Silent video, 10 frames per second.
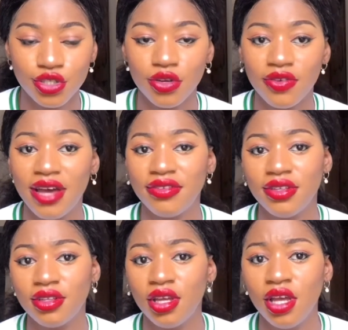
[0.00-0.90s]
of
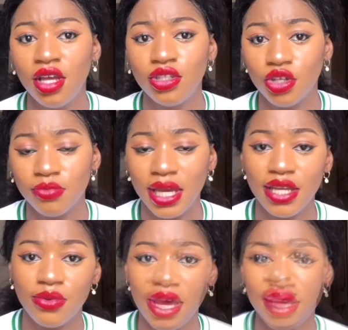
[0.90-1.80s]
having done my
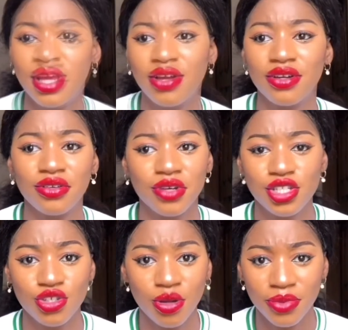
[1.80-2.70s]
NYSC, got a great
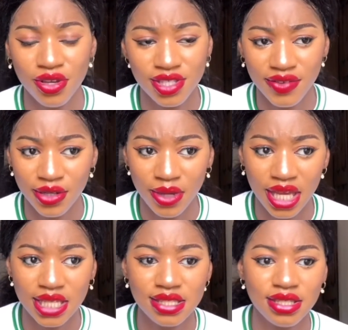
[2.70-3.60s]
job because of
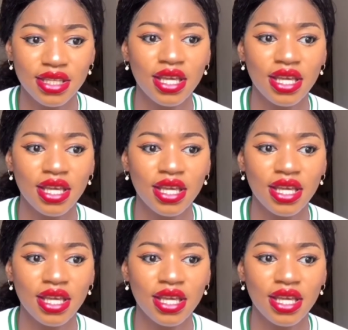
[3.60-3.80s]
NYSC,